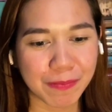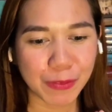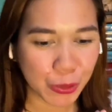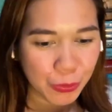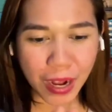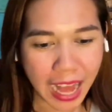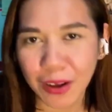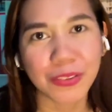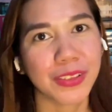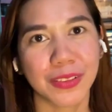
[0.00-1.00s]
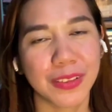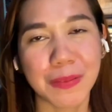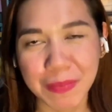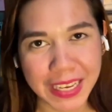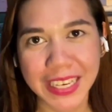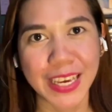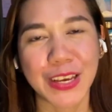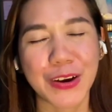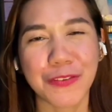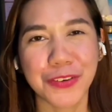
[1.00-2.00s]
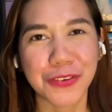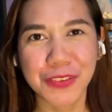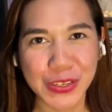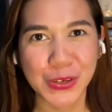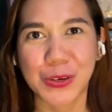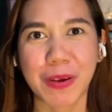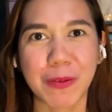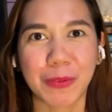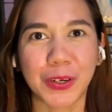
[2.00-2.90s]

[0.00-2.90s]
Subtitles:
throughout the making of your research paper,